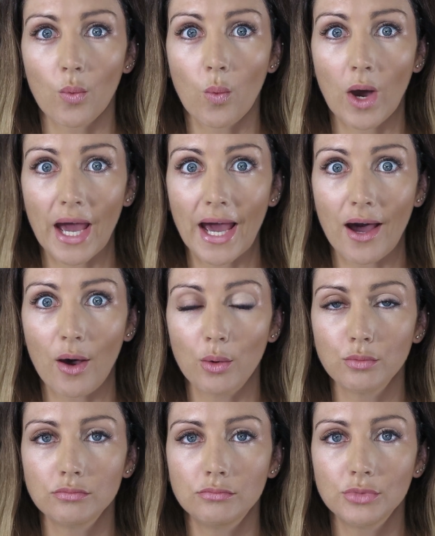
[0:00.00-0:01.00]

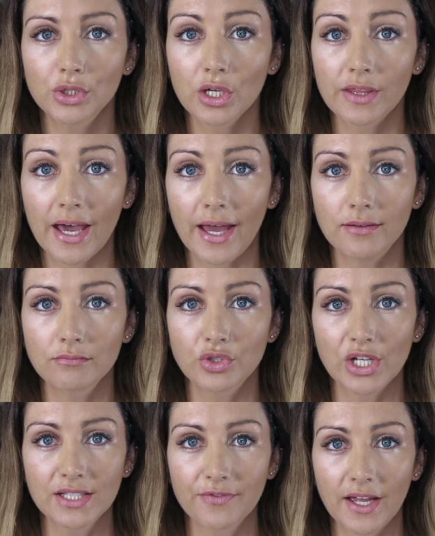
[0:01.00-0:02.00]
Wow, look at that.
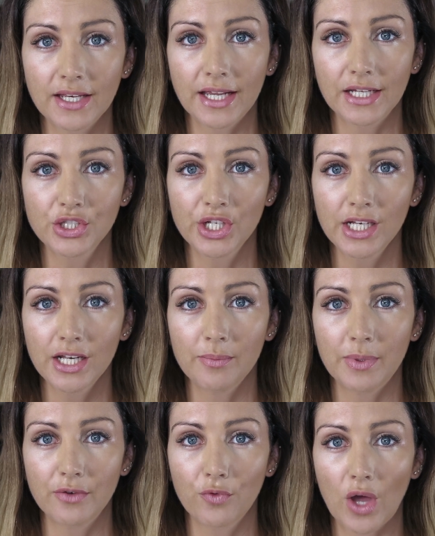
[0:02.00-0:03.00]
Just foundation and a
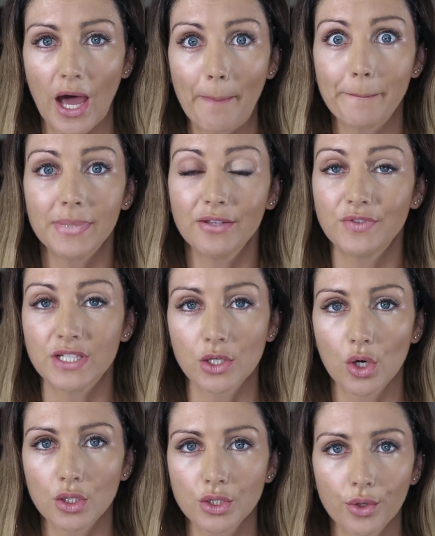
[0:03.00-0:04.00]
bit of uplifting
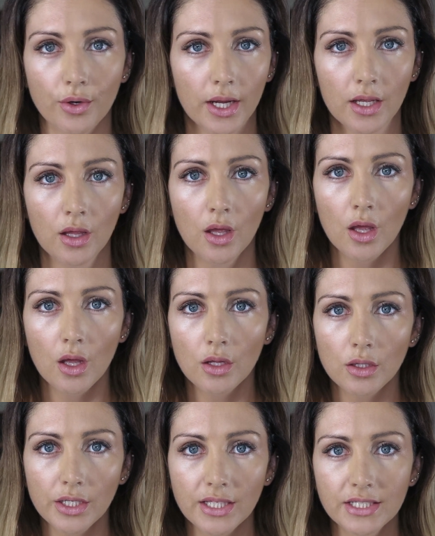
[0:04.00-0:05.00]
contouring.
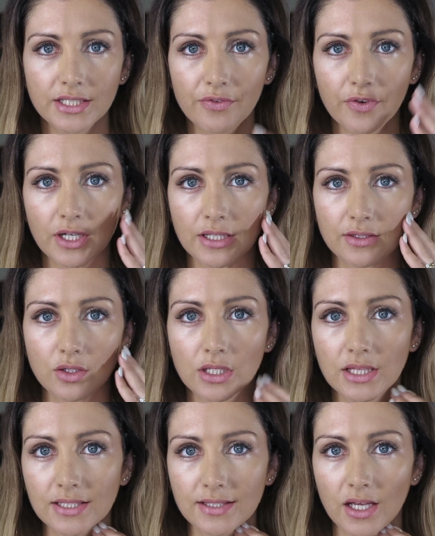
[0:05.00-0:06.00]
Look at the difference. Look
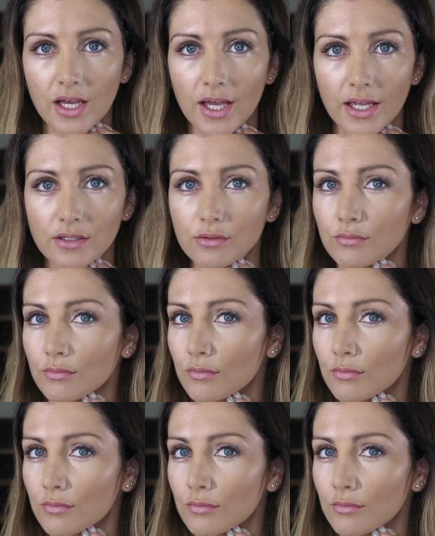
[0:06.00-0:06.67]
at this side.